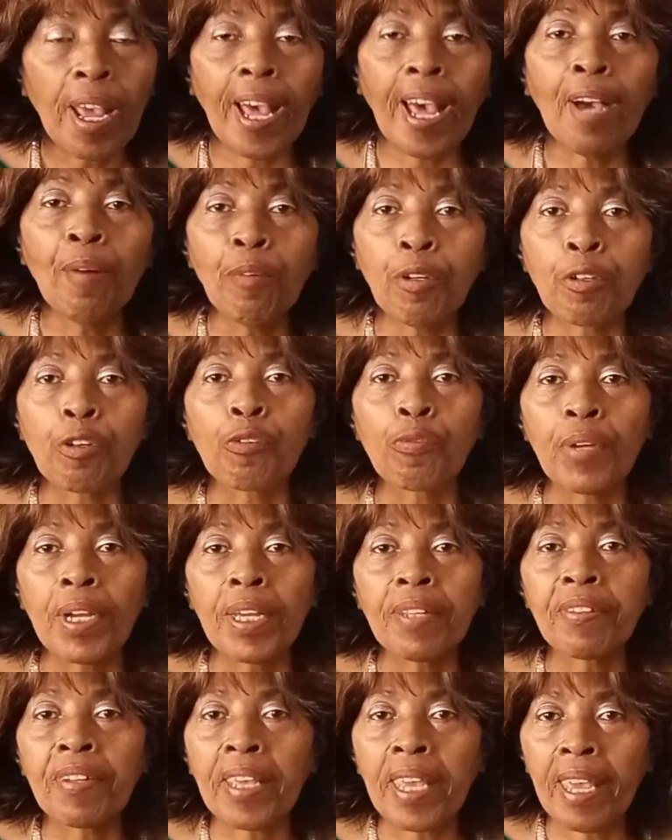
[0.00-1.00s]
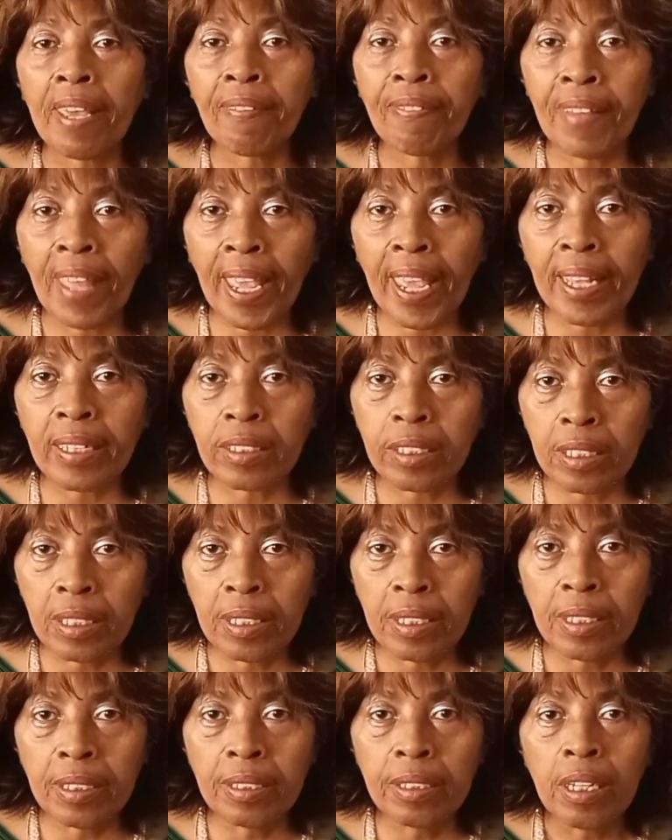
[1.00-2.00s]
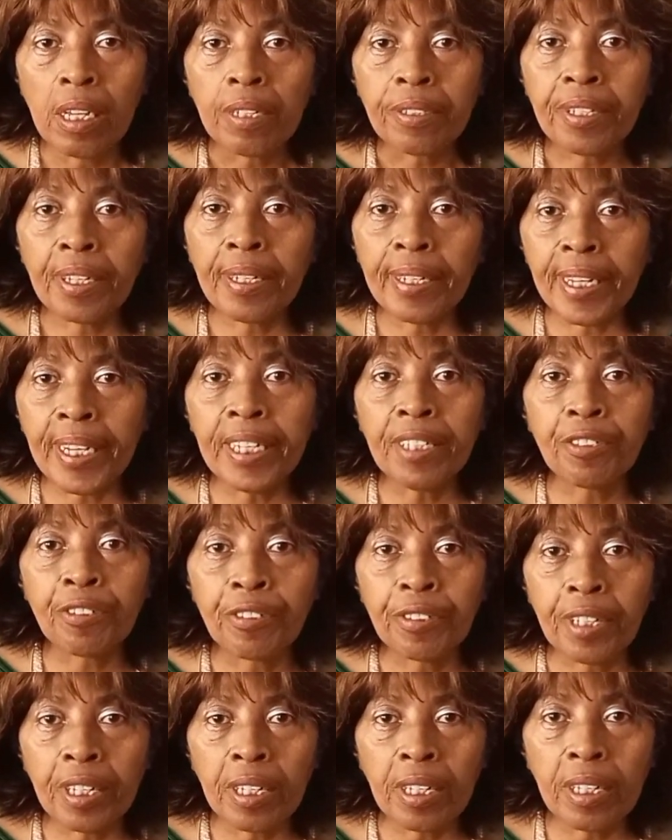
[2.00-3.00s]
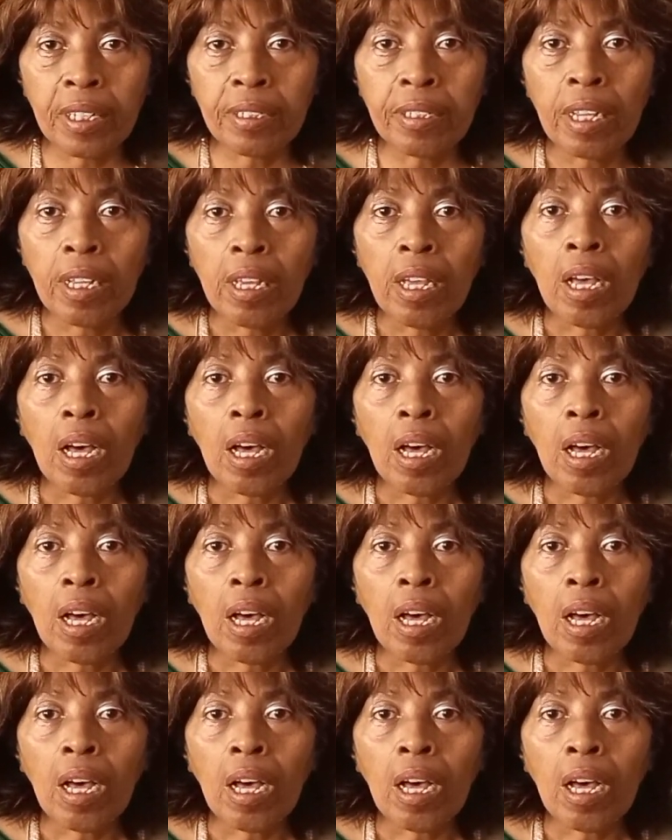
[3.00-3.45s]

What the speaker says: I would have rather had that done, the laser done,